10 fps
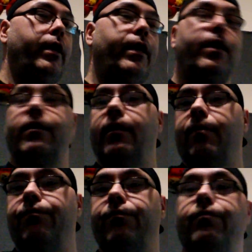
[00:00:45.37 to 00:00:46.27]
and
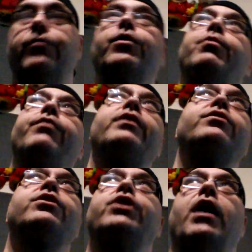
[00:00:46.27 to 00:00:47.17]
the movie
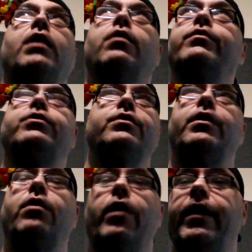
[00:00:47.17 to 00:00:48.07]
is a giallo.
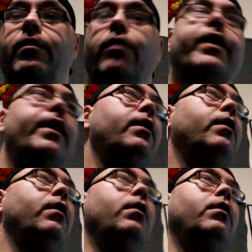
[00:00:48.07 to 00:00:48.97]
It's and okay,
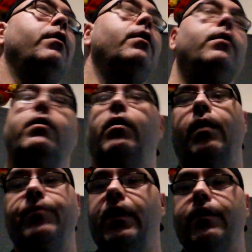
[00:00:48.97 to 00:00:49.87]

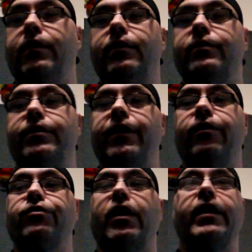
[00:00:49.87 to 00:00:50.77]
I'm not gonna sit
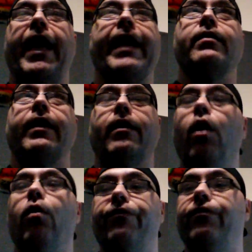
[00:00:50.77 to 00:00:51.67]
here and try to act like
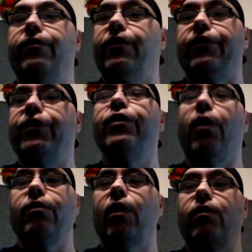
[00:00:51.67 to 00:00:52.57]
if you
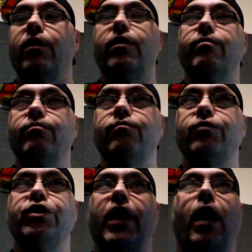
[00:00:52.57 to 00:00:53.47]
don't know what a
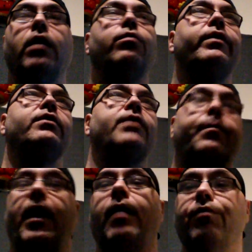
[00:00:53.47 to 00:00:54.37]
giallo is.
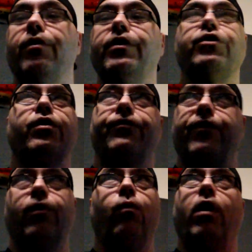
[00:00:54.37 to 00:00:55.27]
I mean, I'm pretty sure
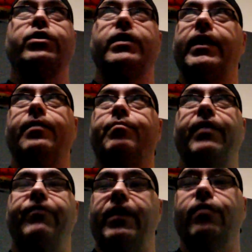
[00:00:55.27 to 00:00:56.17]
if you're watching any of
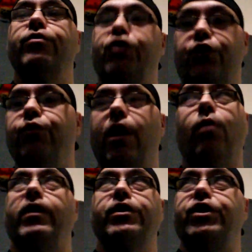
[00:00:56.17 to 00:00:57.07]
my videos, you
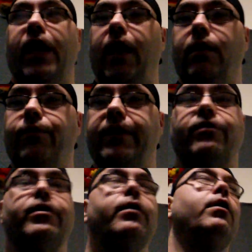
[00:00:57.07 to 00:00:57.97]
know what a giallo
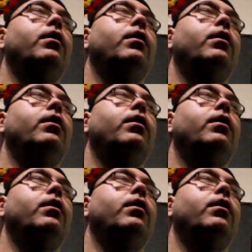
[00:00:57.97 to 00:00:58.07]
is.